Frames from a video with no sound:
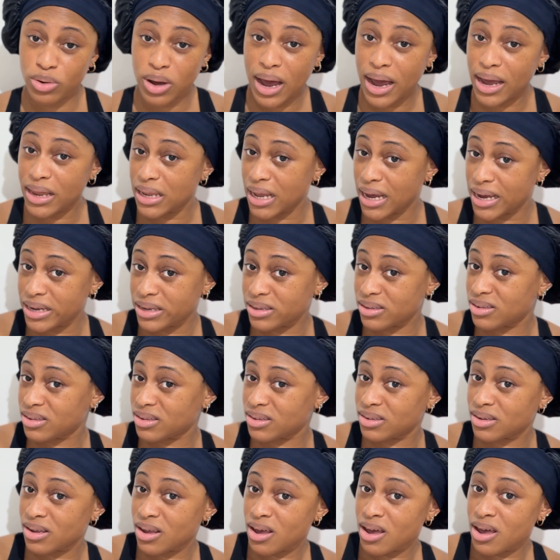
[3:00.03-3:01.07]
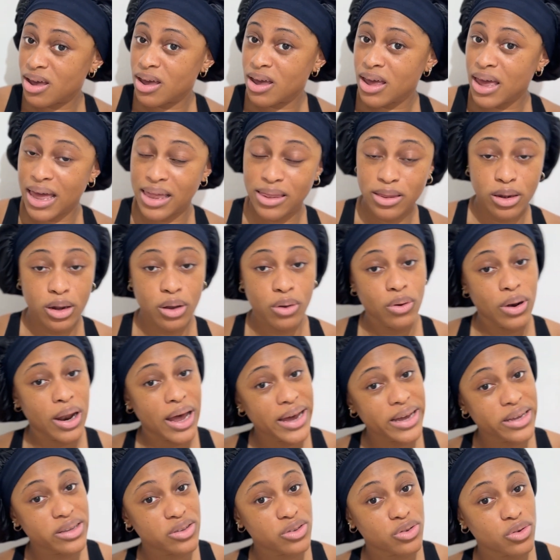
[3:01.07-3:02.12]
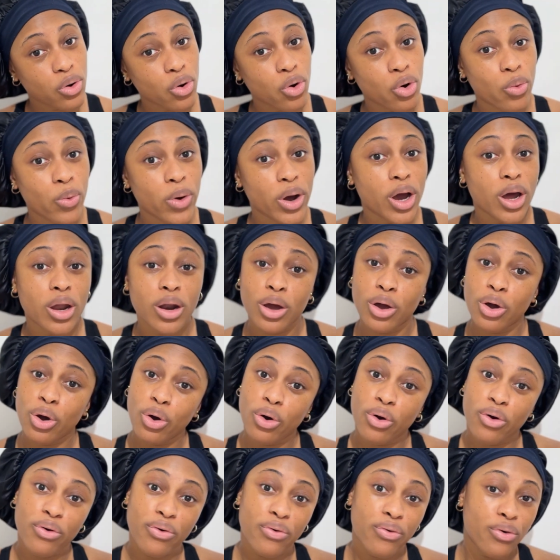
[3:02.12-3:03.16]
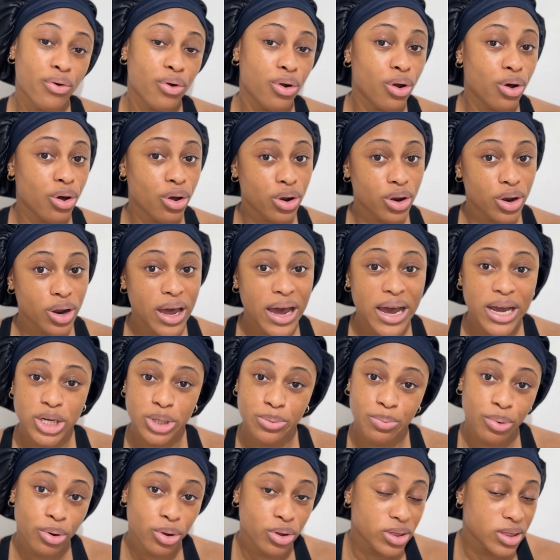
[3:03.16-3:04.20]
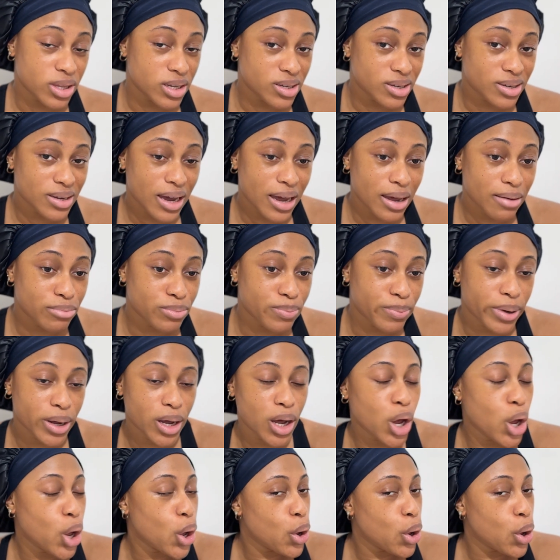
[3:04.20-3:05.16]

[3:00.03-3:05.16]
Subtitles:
highlights and lowlights or we're gonna go full on ash blonde this time, but